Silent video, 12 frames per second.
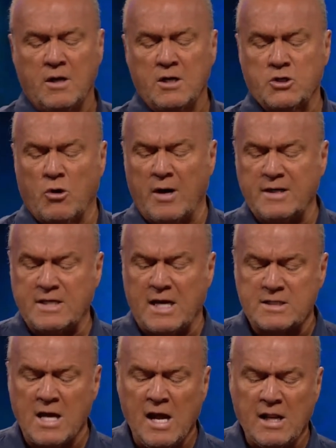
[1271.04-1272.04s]
Torrey
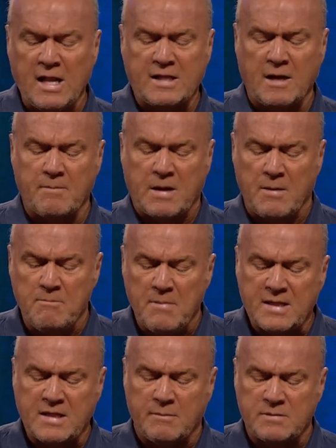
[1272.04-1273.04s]
says, let them
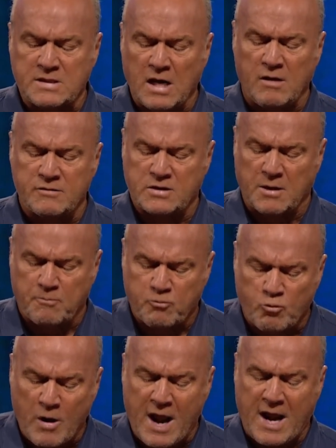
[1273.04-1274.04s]
commit themselves to
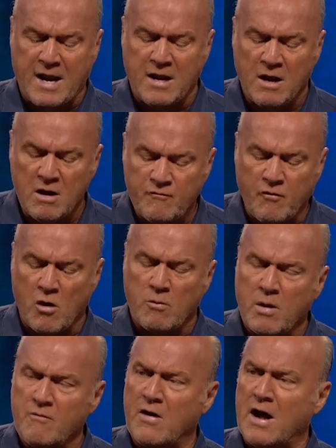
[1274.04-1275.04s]
pray for
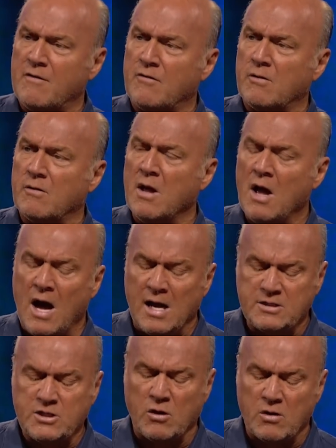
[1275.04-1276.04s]
revival
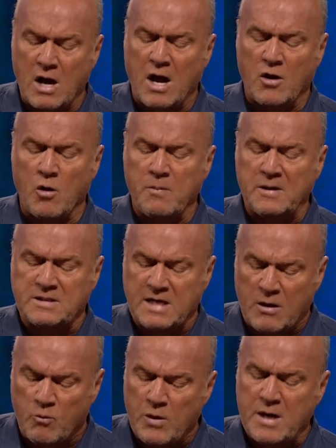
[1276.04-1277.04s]
until God opens
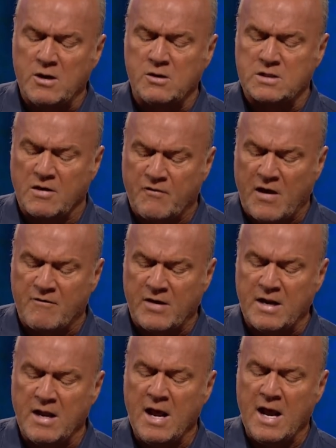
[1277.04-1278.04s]
the windows of
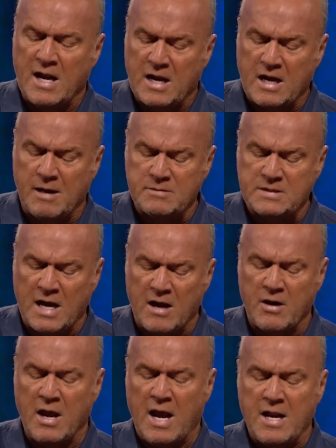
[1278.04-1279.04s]
heaven and it comes
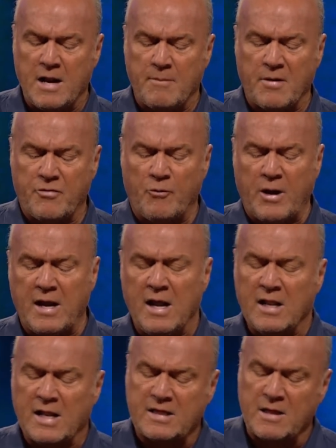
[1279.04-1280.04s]
down. And number three,
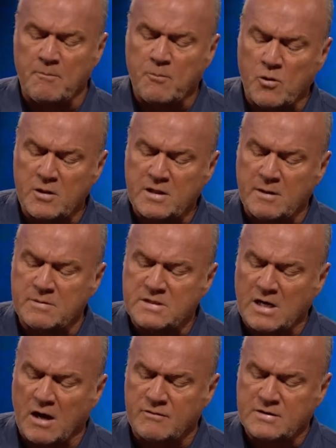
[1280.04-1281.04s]
let them put
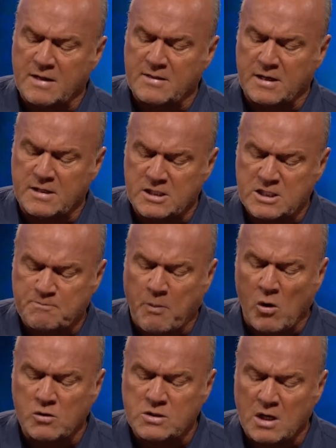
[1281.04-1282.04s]
themselves at the
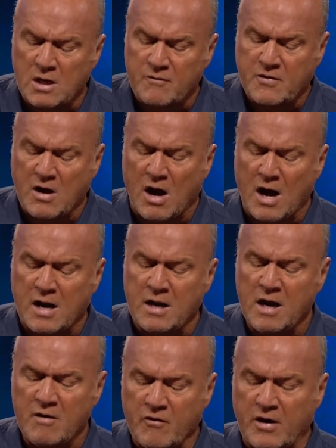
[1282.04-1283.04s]
disposal of God
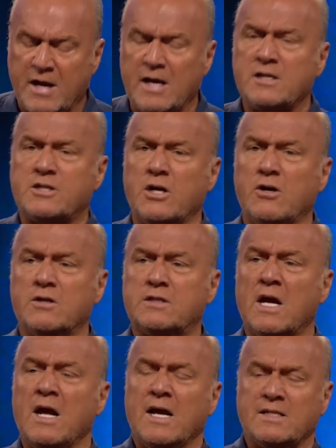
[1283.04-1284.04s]
for his
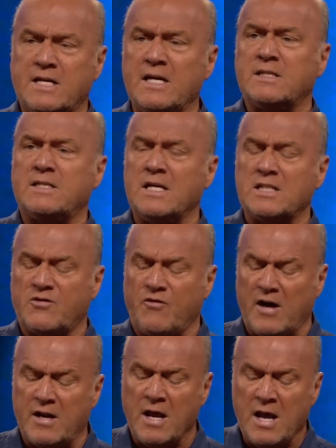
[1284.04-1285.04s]
use as he sees
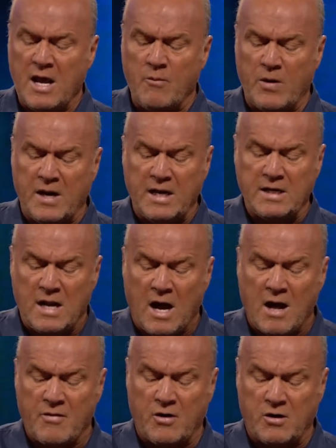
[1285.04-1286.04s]
fit in winning
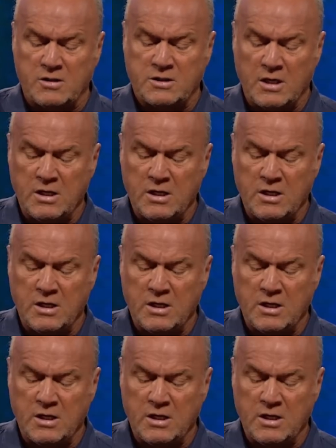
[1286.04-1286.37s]
others